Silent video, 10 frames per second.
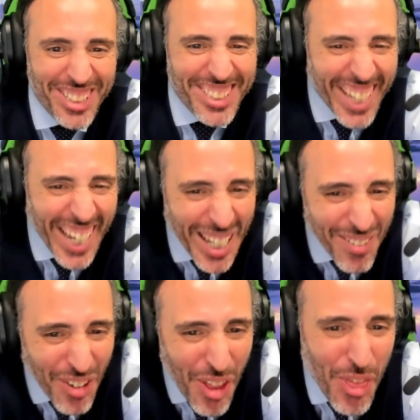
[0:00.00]

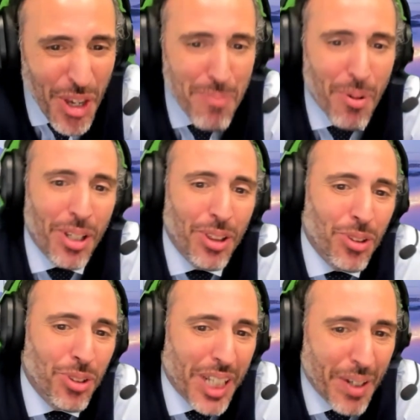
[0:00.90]
scalable
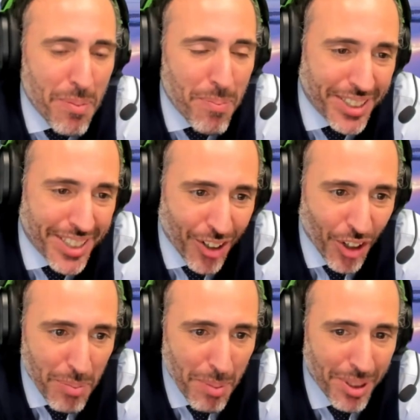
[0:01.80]
3.2 terabit per
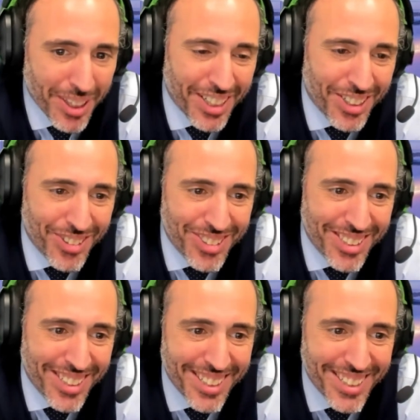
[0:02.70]
second implementations?